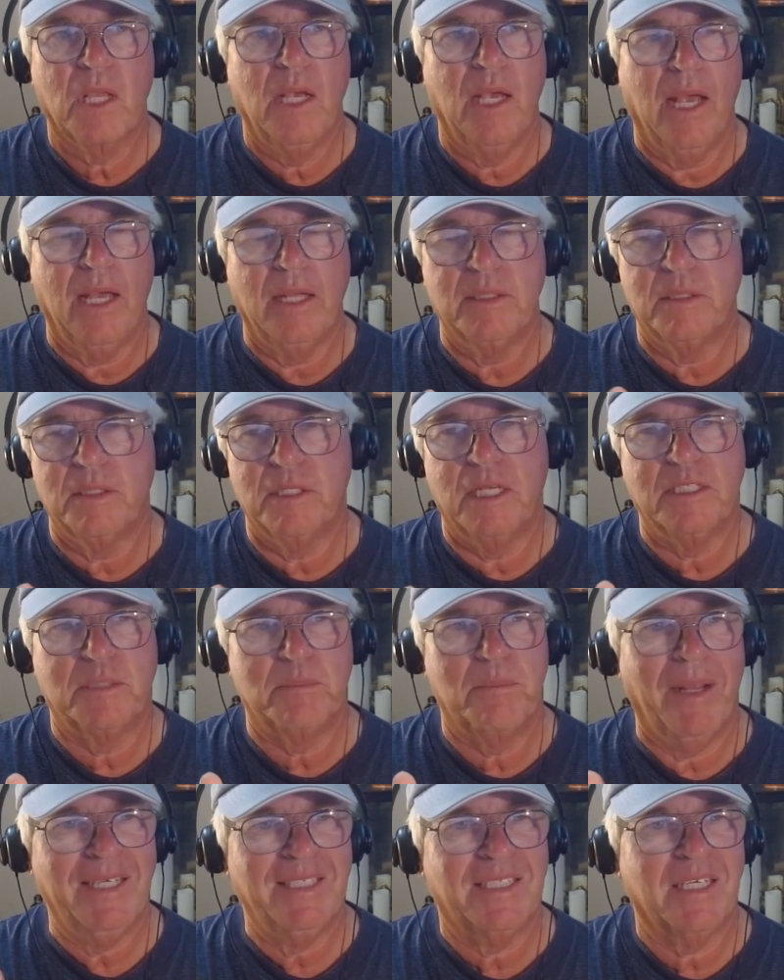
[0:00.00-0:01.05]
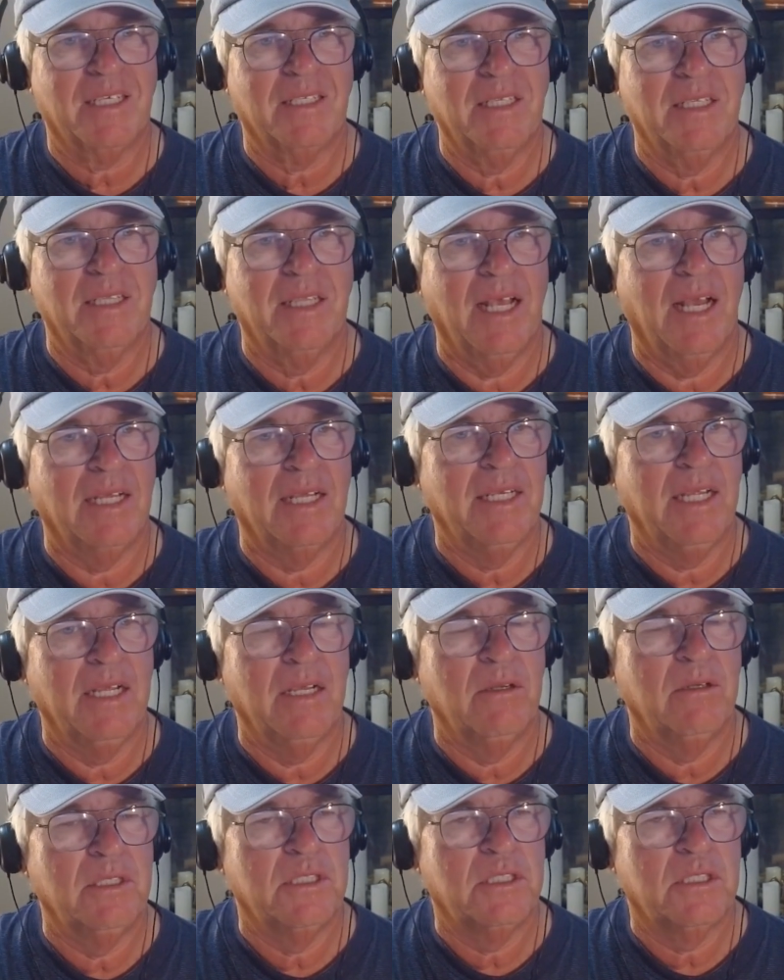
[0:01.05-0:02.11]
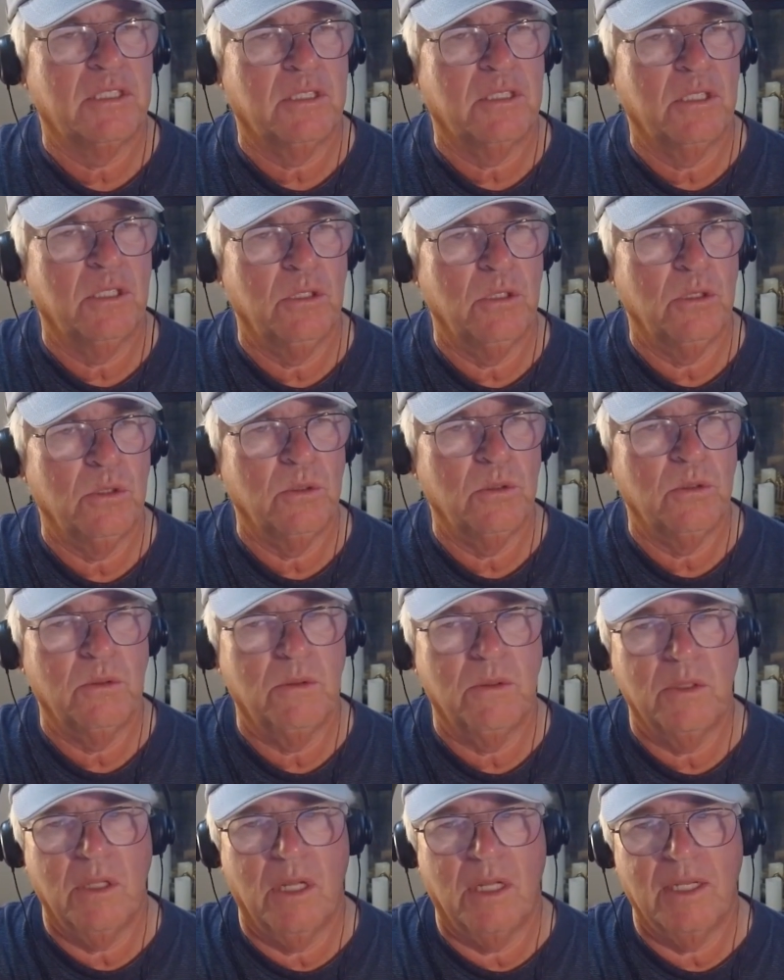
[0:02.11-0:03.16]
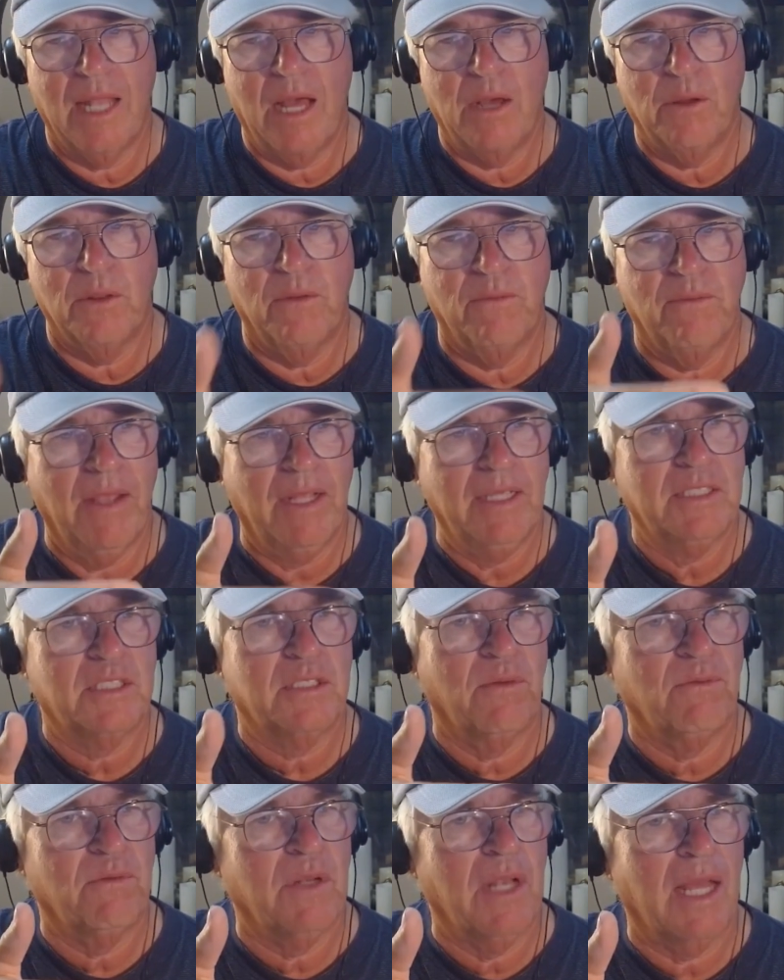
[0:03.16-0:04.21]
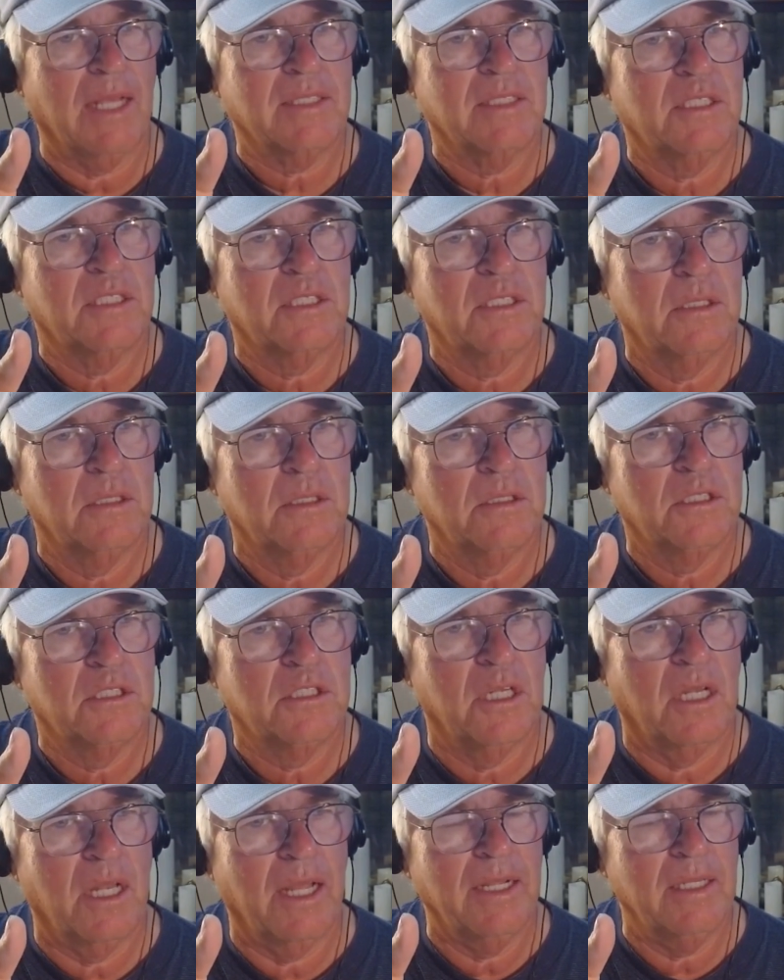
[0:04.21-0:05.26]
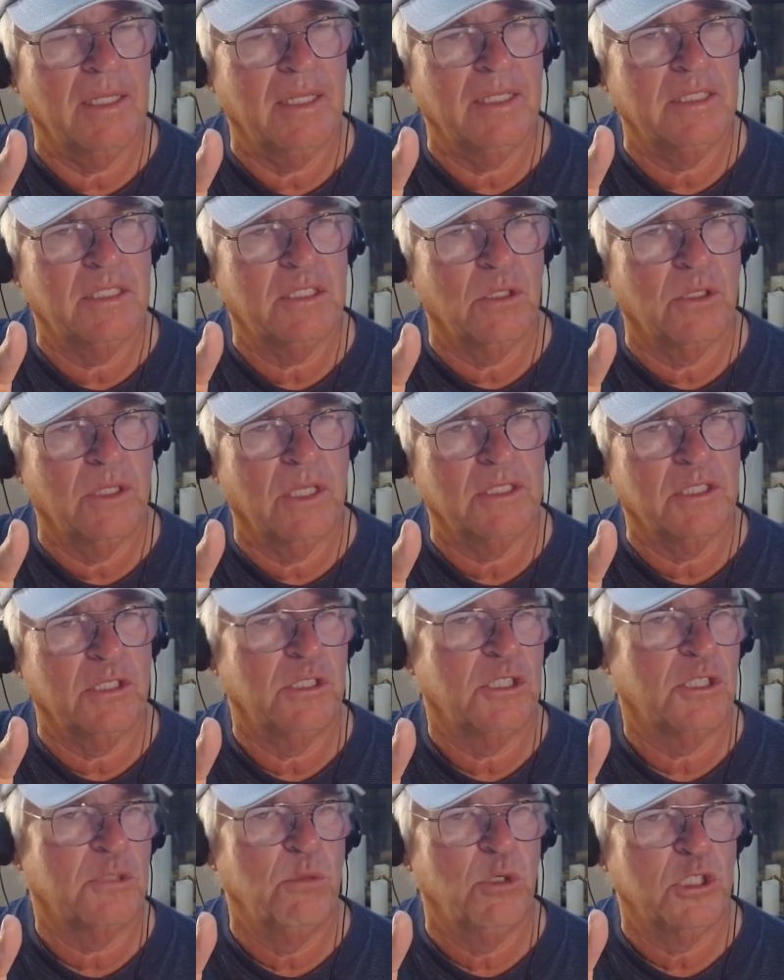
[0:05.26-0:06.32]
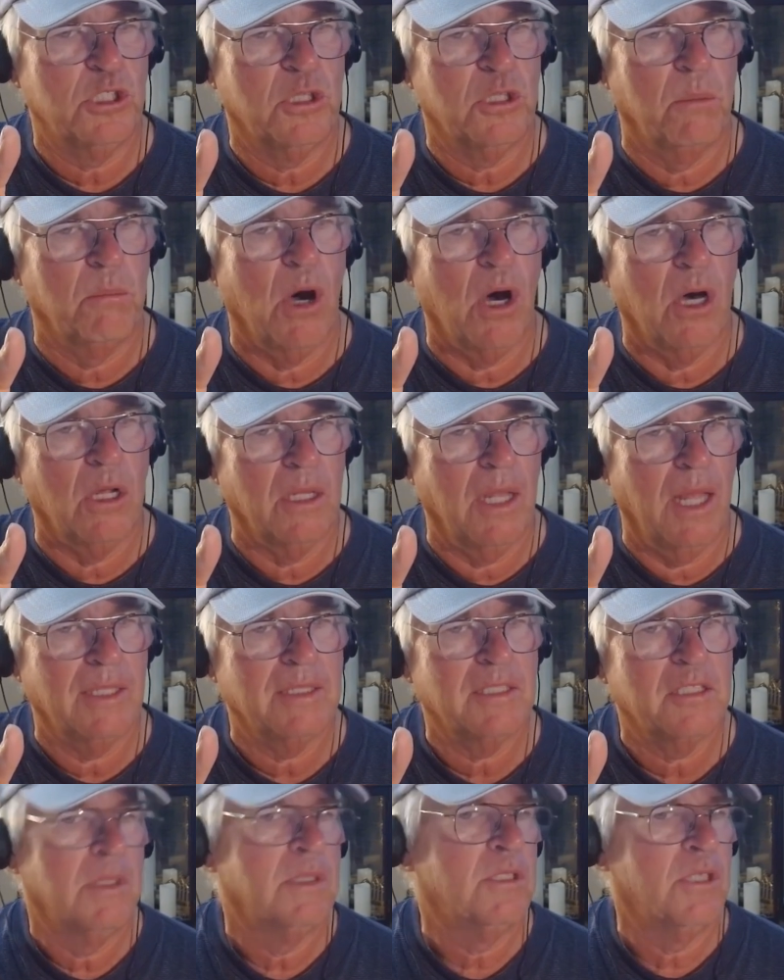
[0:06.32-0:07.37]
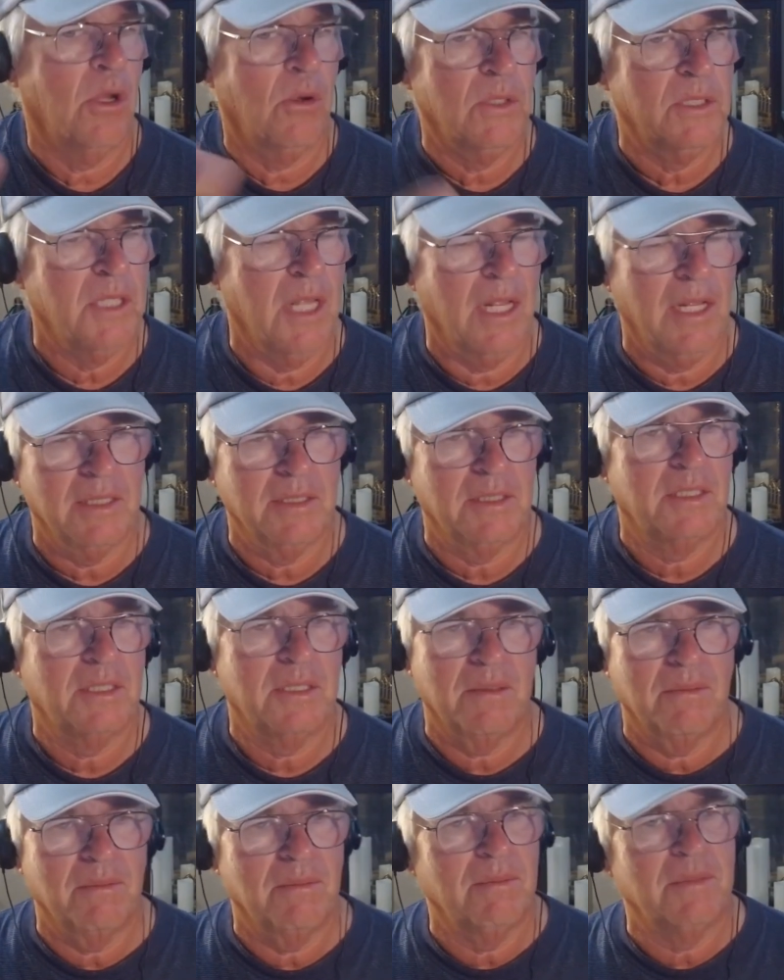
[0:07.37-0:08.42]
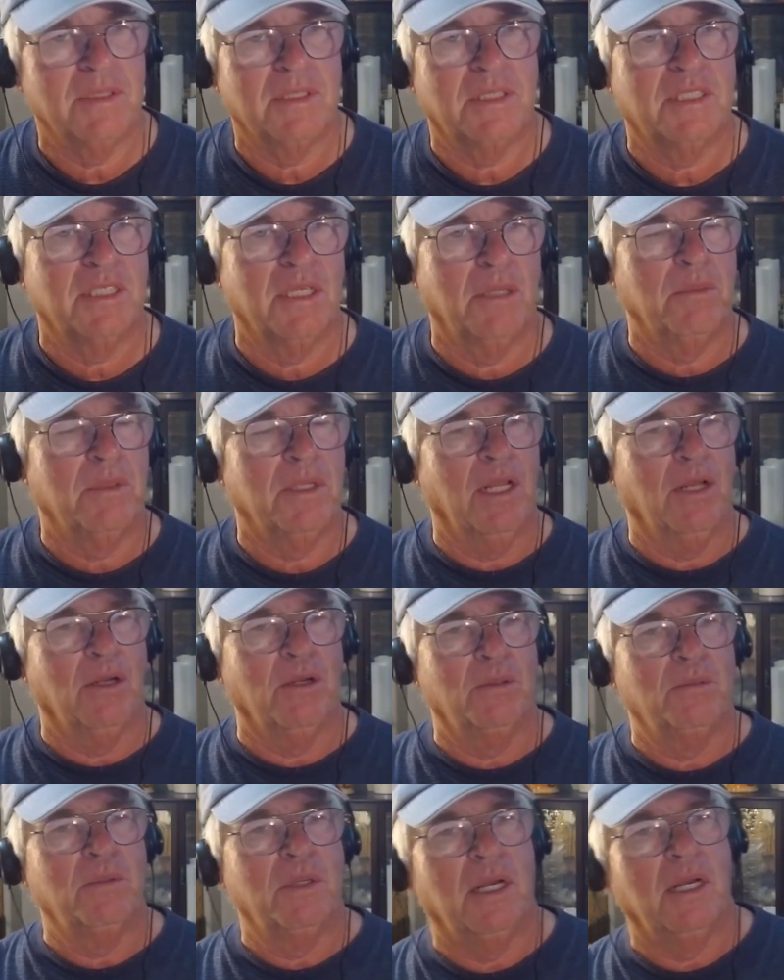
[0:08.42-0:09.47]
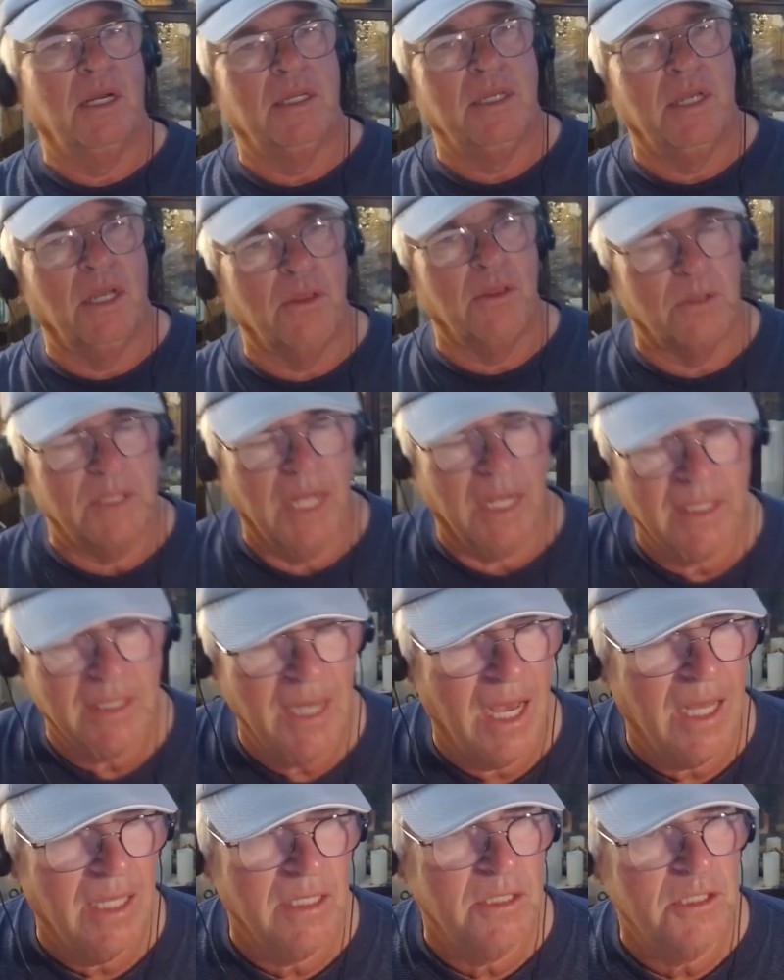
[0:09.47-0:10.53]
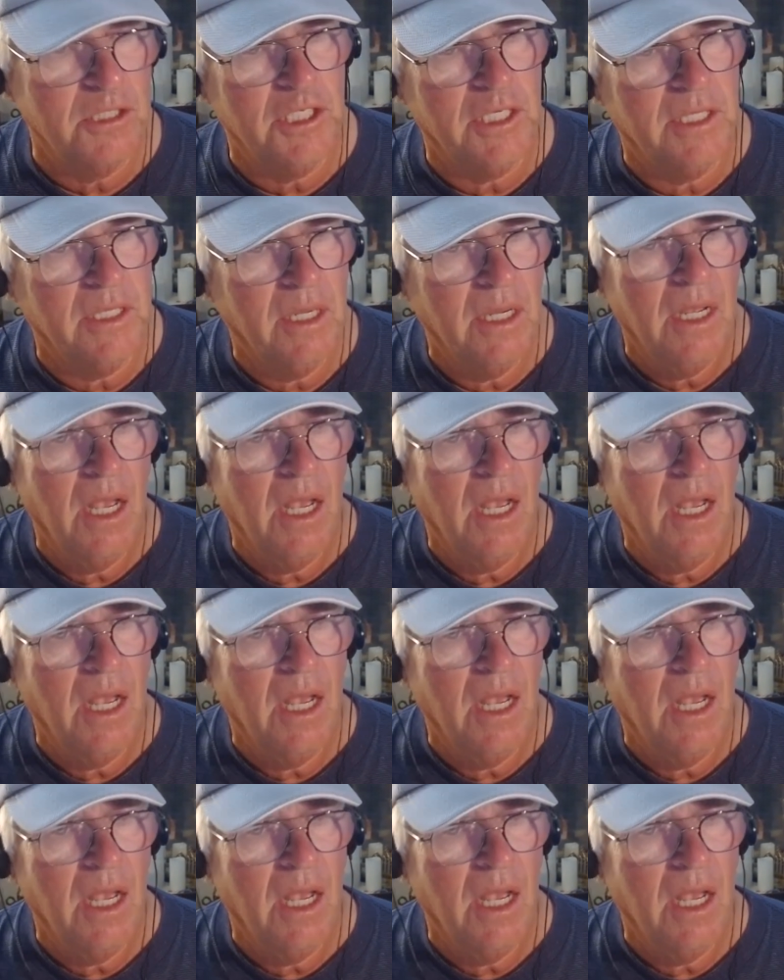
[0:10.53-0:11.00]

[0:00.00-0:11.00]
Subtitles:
It's basically the idea is to allow the face to flex slightly so that you smush the ball less. So it's some, another technology.